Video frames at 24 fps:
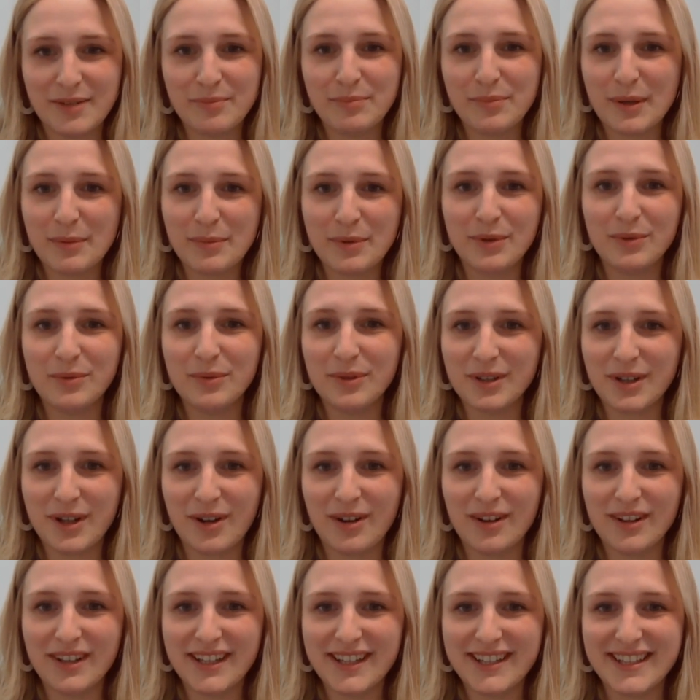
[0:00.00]
some people will
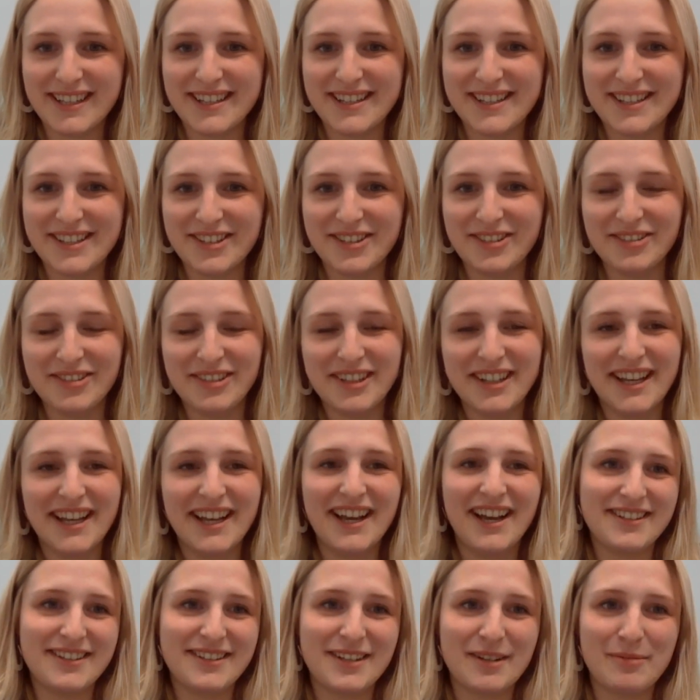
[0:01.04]
call it. And so
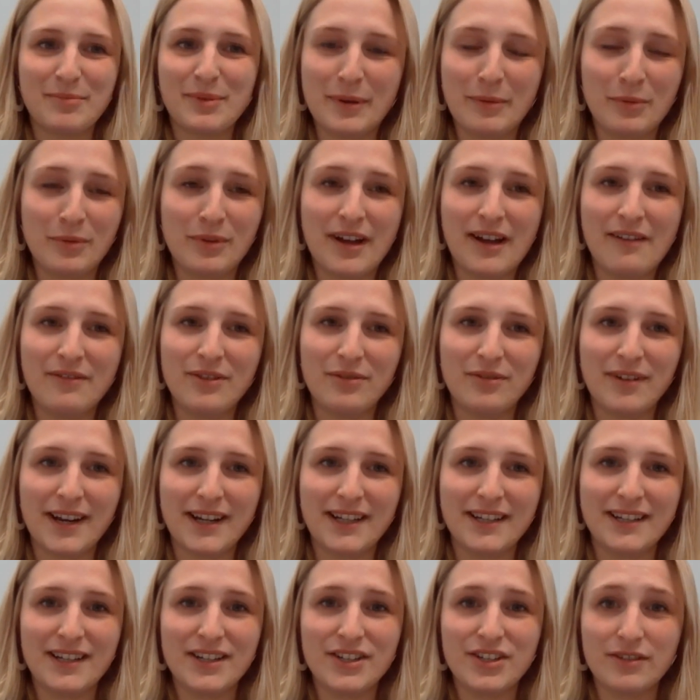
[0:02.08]
some people have the
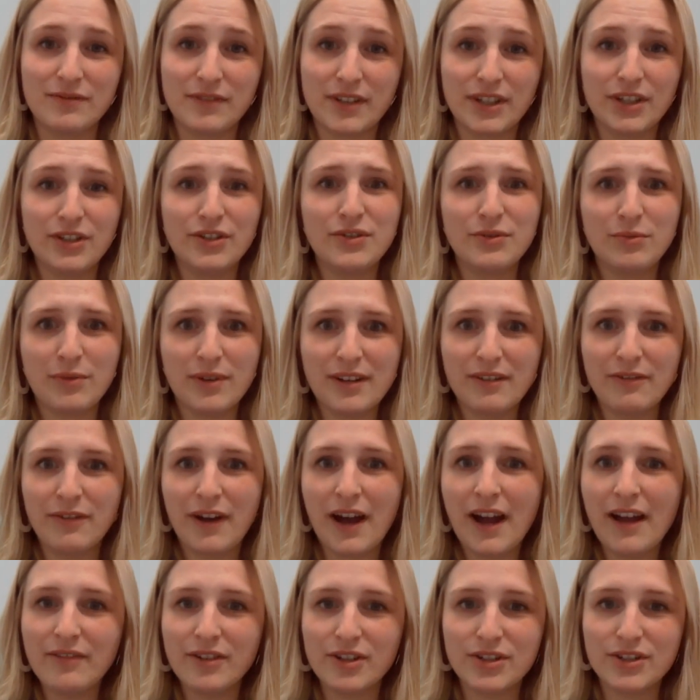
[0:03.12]
recognition of like, you're
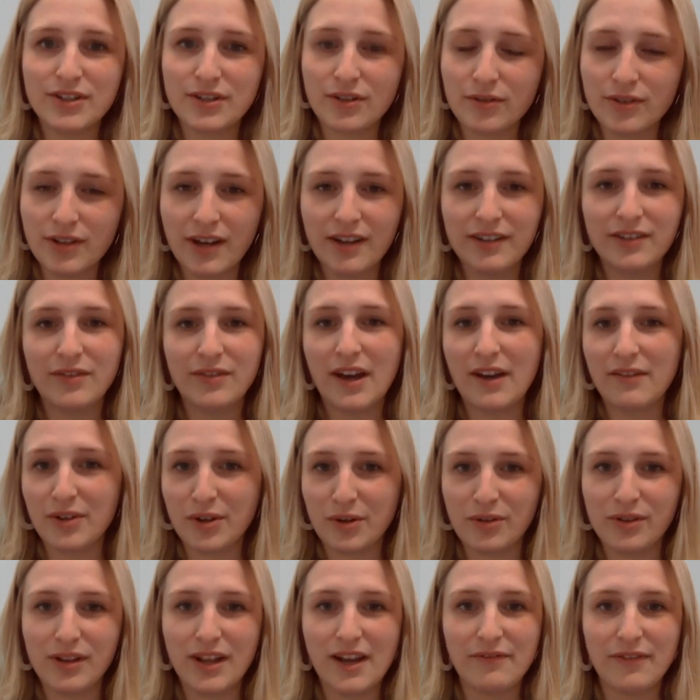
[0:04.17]
25, you're so young, you have
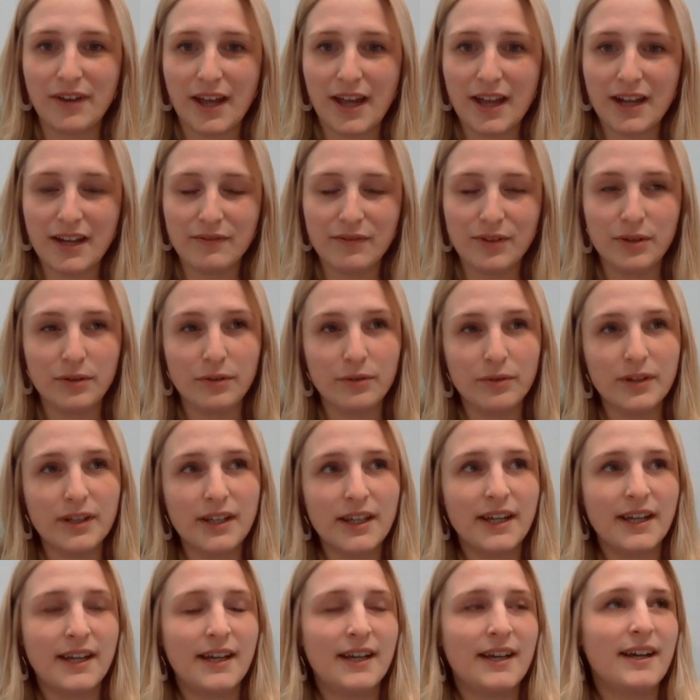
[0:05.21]
your whole life ahead of you.
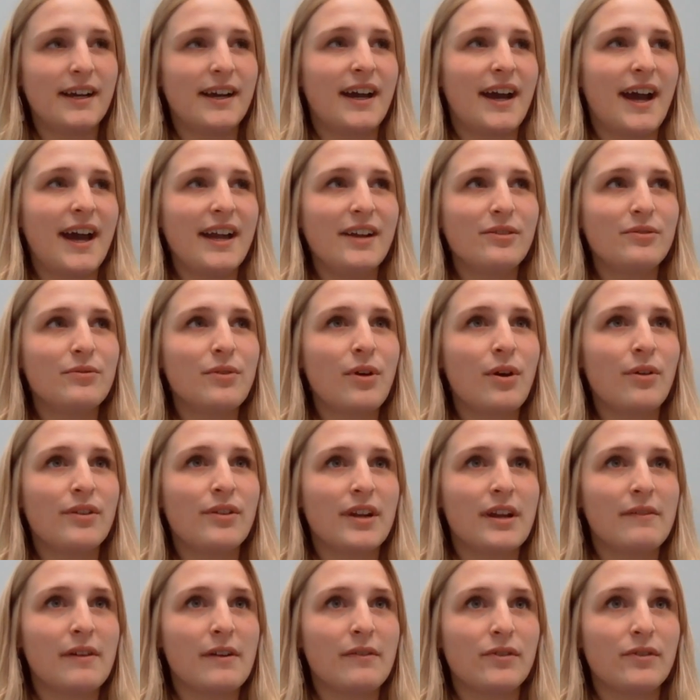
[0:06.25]
I don't know
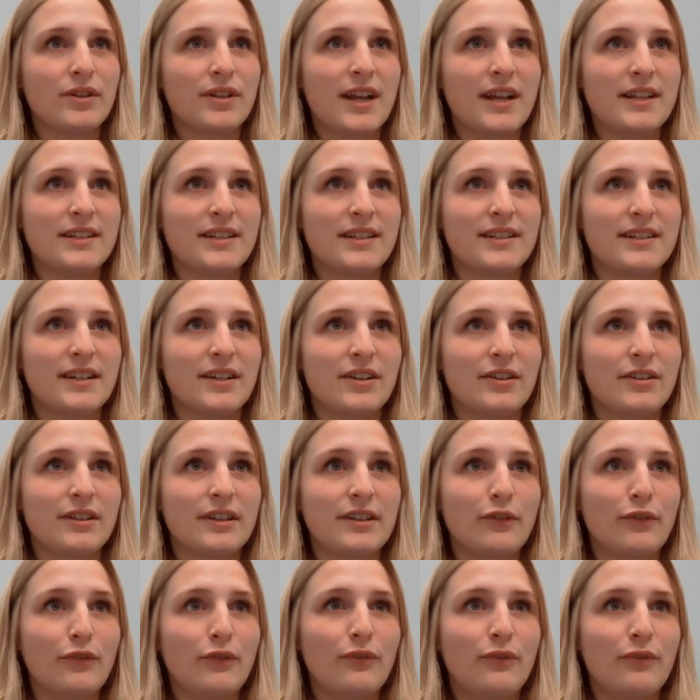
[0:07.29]
that I've ever
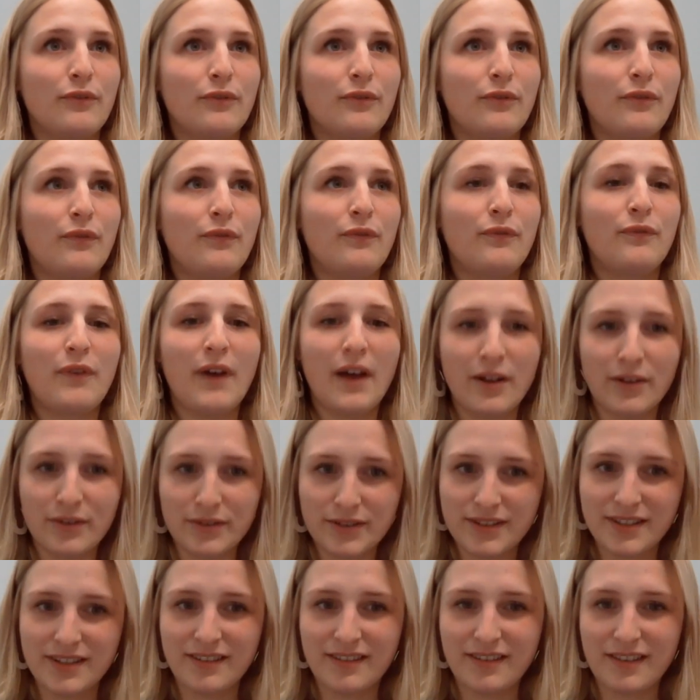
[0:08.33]
necessarily
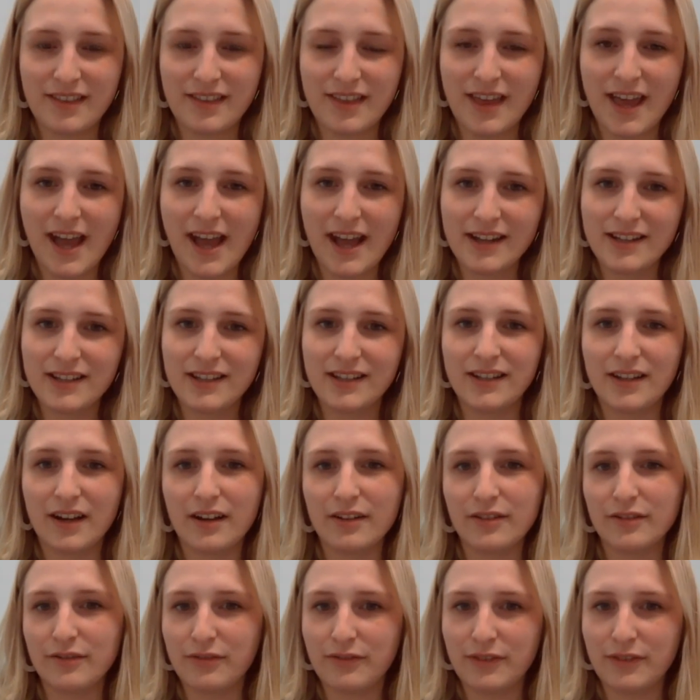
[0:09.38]
felt that young